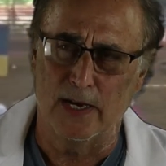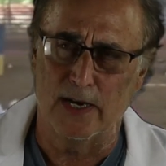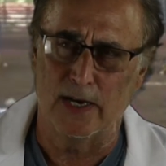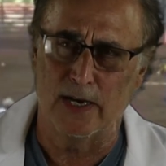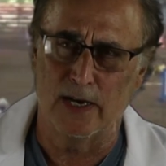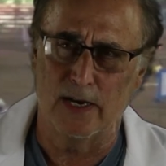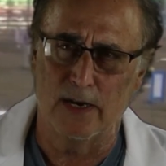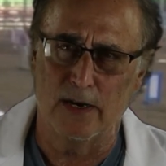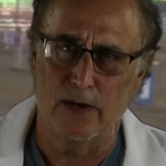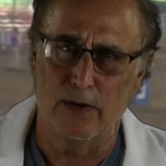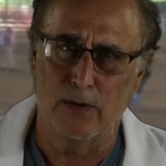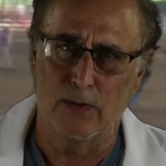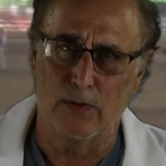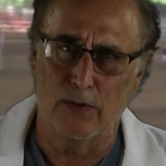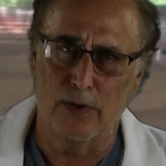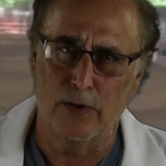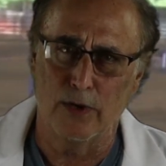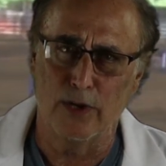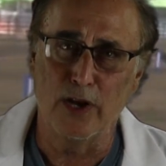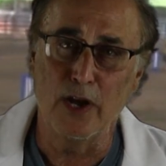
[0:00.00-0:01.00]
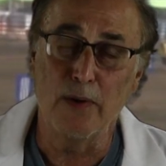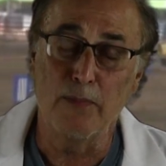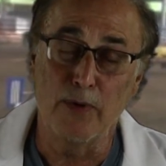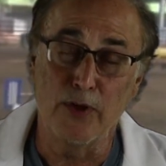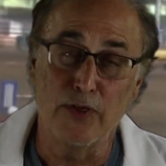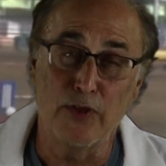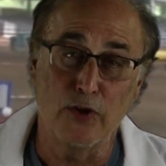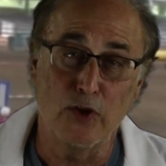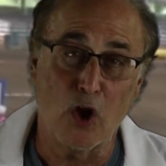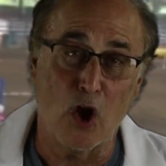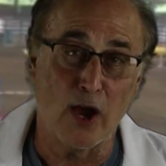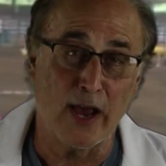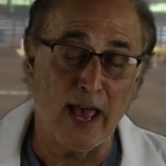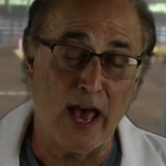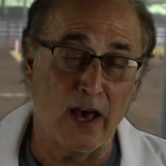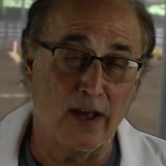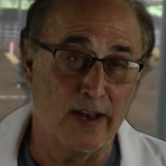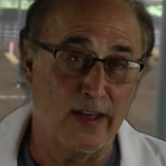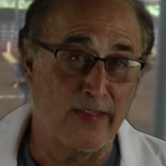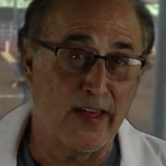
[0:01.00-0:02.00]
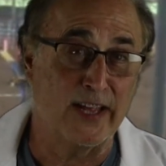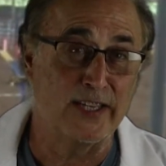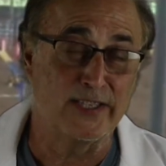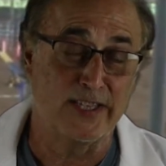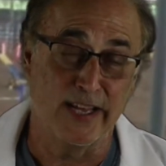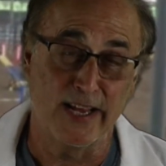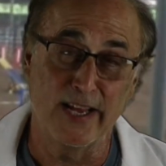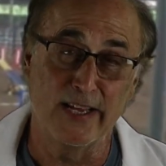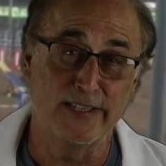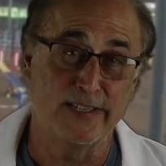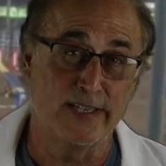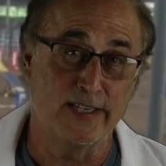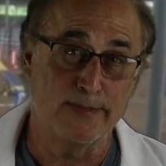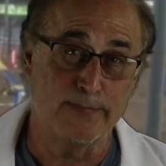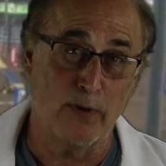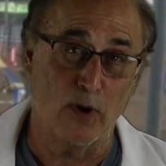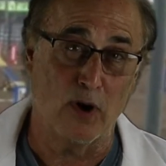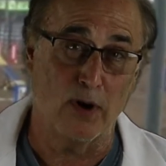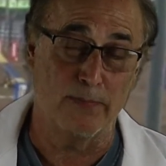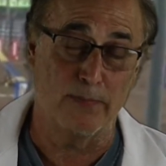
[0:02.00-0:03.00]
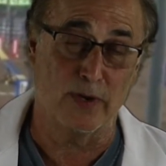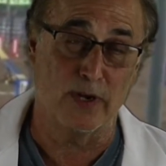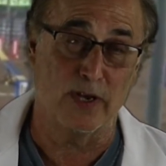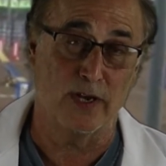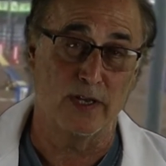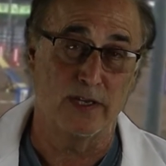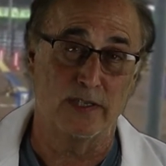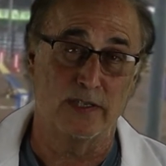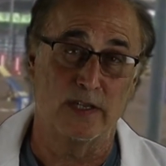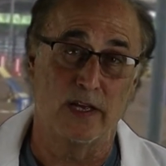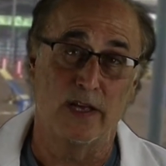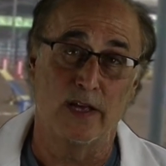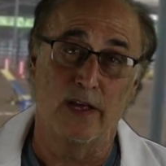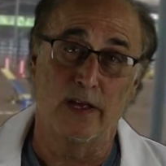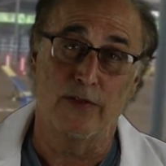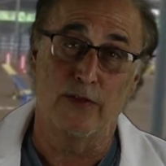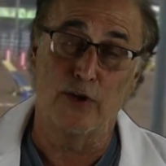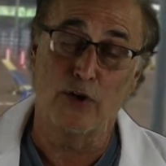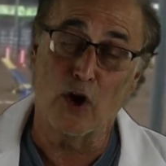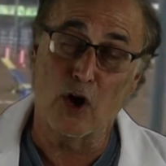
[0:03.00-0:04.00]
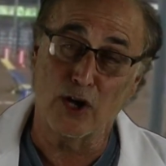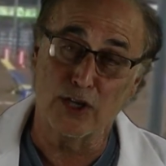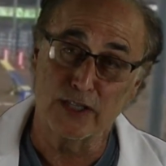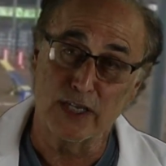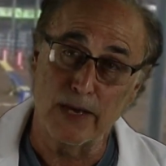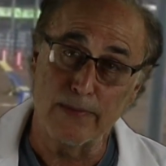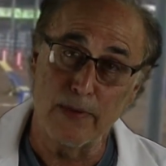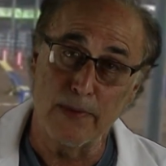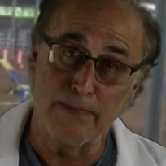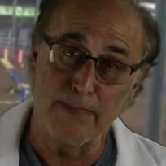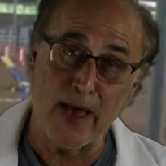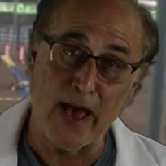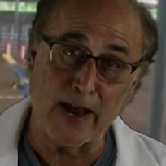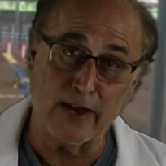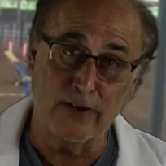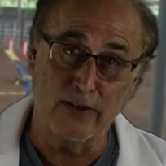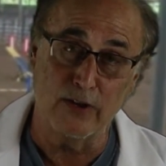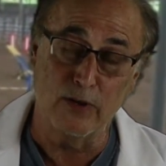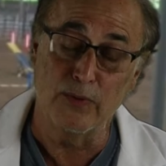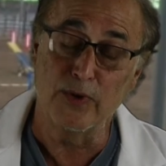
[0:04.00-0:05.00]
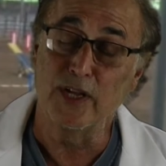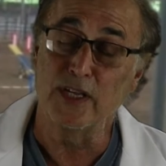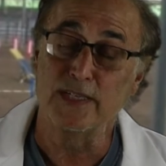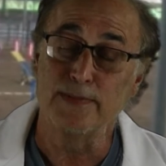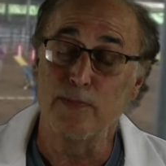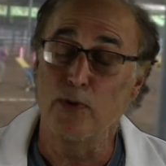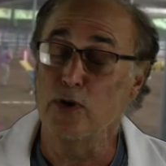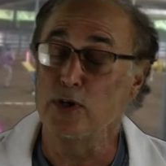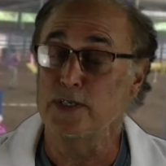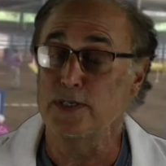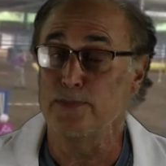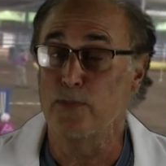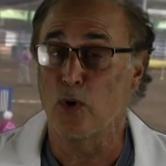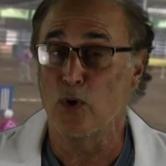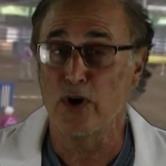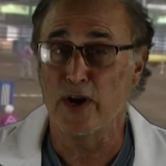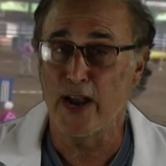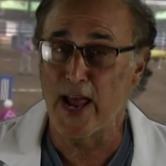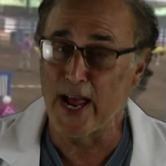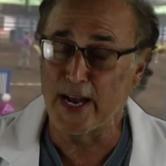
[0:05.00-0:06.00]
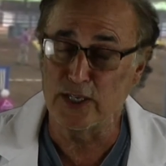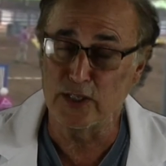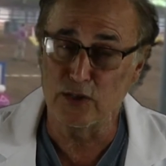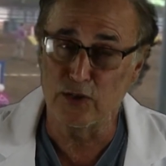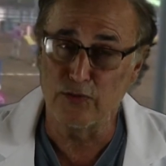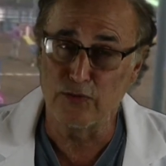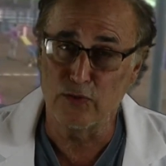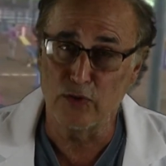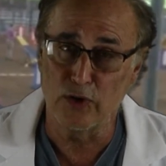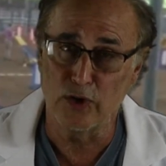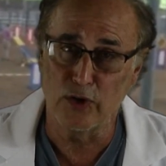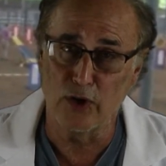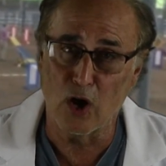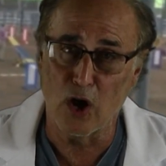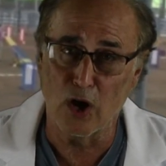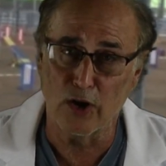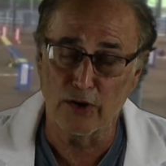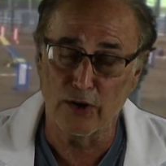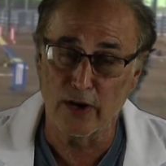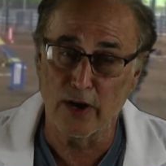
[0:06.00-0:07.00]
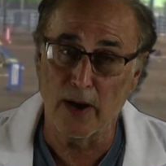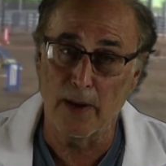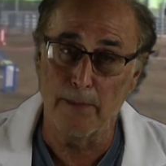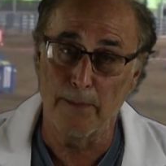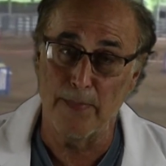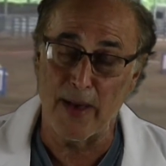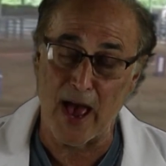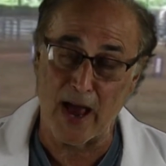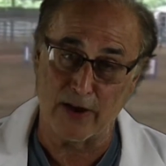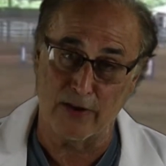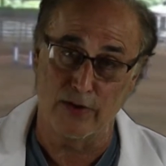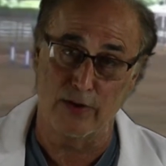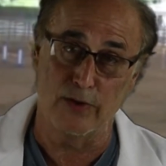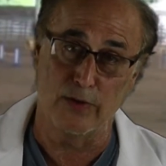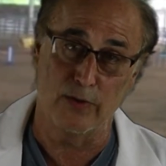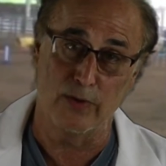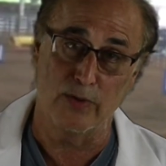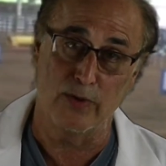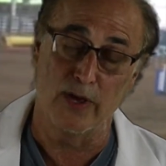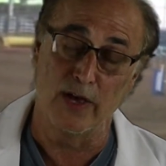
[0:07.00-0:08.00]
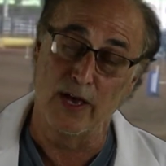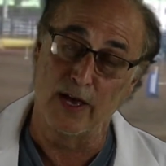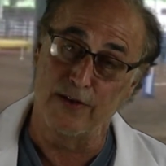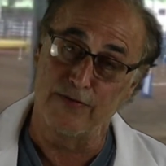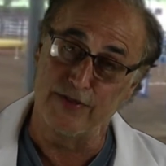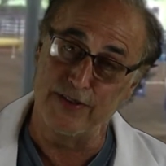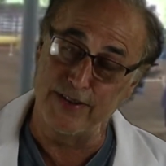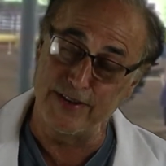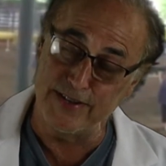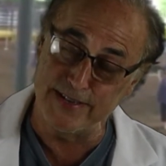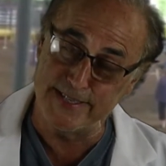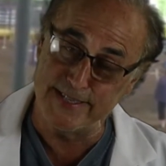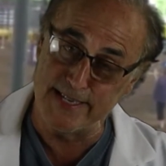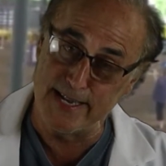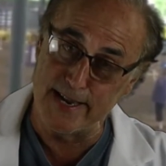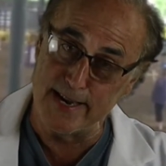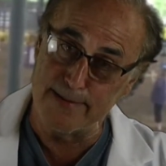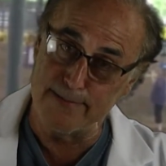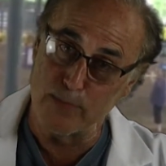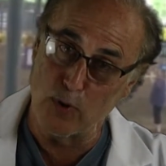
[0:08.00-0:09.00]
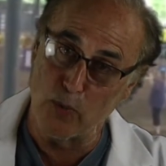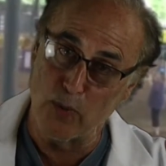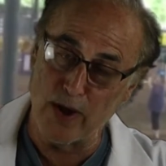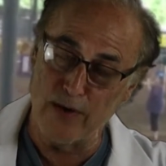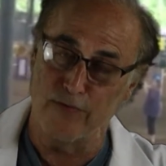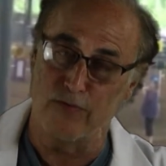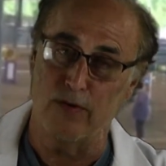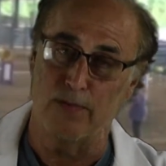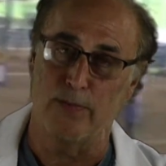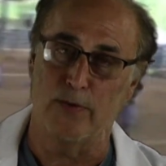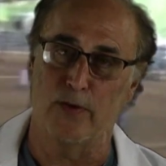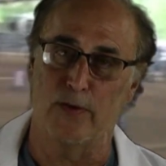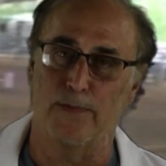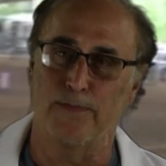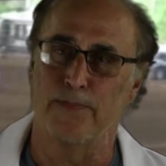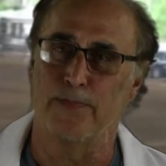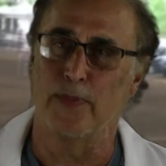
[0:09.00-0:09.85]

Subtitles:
you need to bring the dog out. Now that's the easiest part because the dog is coming back to you, and it's much more natural for a dog to come back to you than to send them away from you.